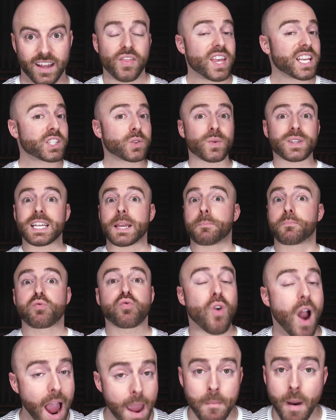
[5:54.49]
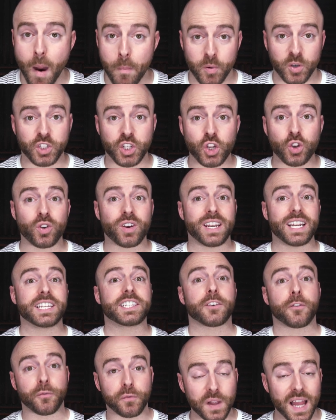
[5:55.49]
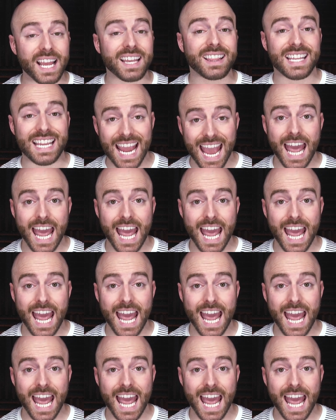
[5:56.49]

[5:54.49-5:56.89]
This was a prime opportunity to flank the